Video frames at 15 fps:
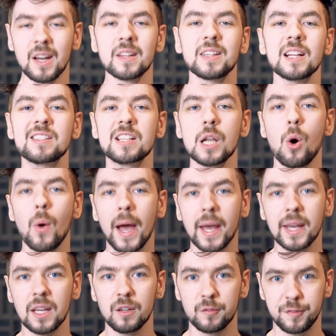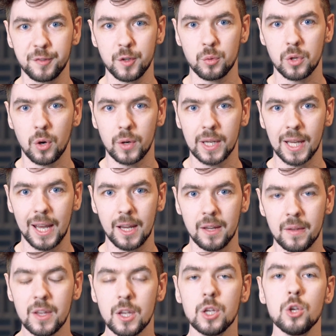That's low hanging fruit, okay?
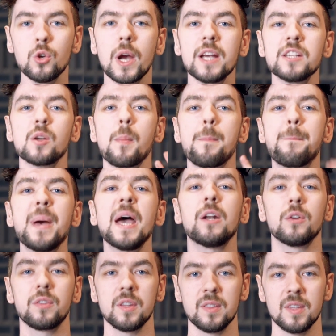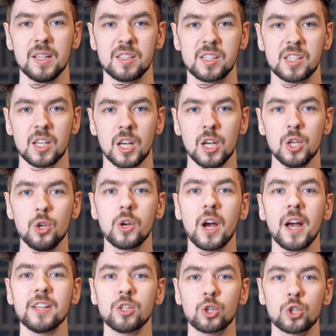You guys are better than this. You
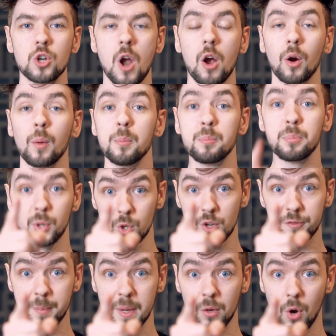guys are stronger. Prove me